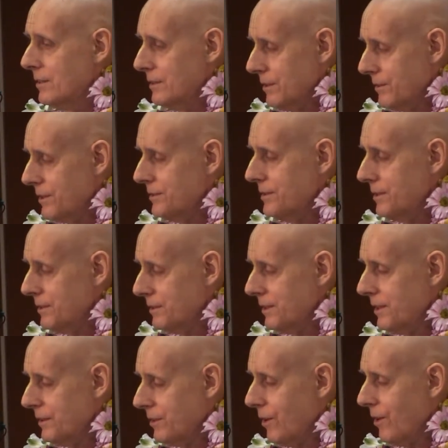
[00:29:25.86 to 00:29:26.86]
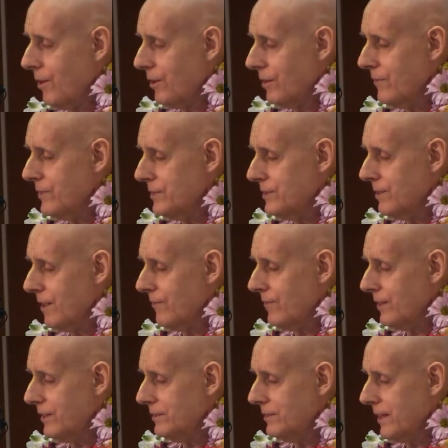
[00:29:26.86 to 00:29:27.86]
So this is the goal of the
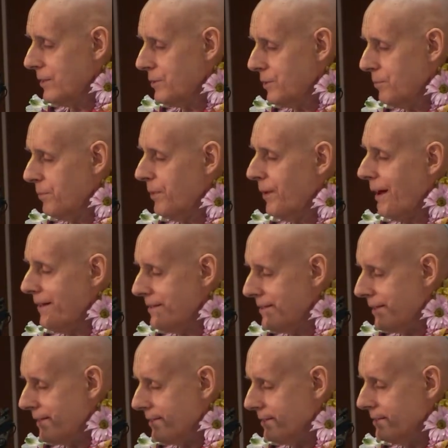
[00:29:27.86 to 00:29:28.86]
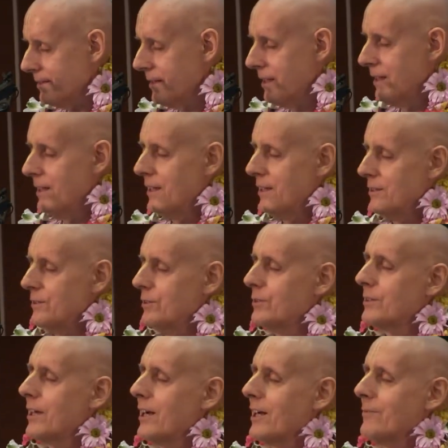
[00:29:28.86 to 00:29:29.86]
self-realization process.
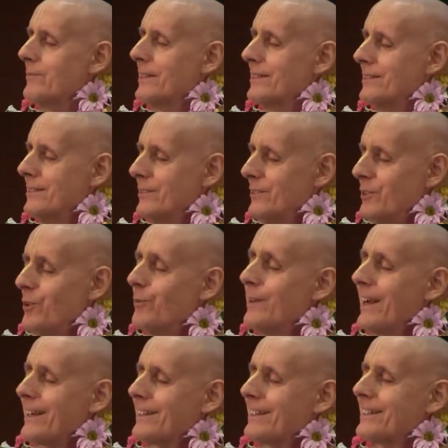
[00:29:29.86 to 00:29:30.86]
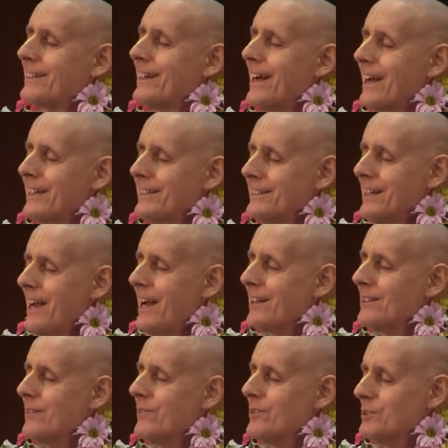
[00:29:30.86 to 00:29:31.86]
You come into direct
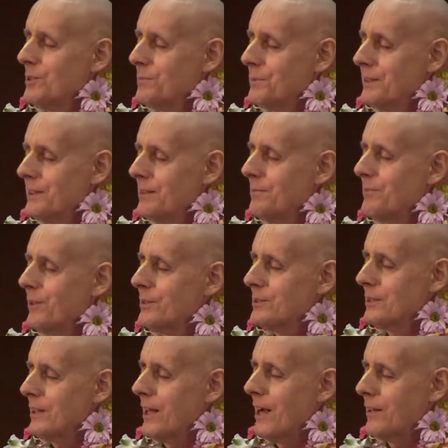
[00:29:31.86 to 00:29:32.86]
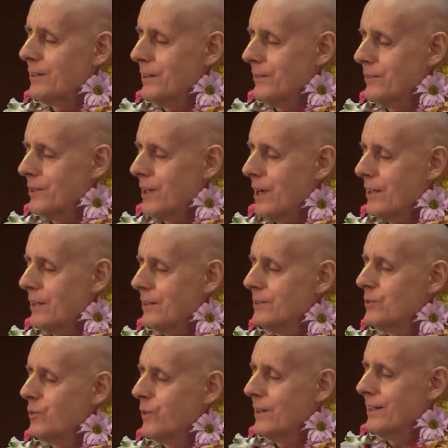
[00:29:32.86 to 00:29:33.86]
contact with the Supreme Personality of
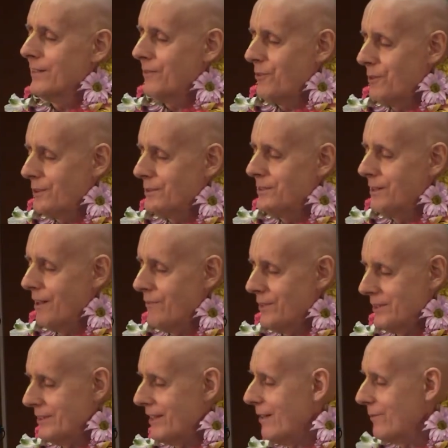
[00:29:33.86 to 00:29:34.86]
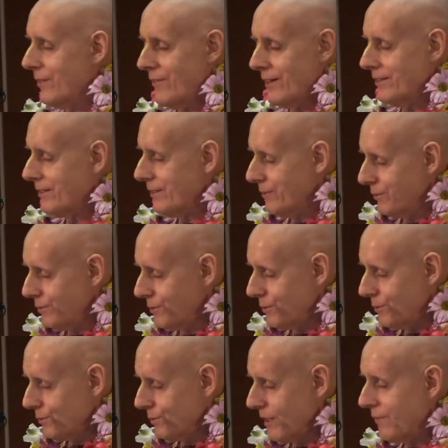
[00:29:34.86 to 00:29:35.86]
Godhead 24/7. Everything that you
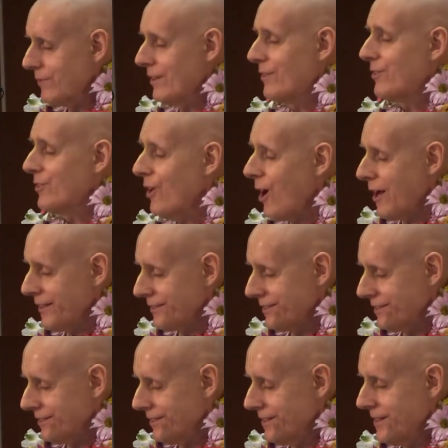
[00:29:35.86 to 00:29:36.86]
do, every thought,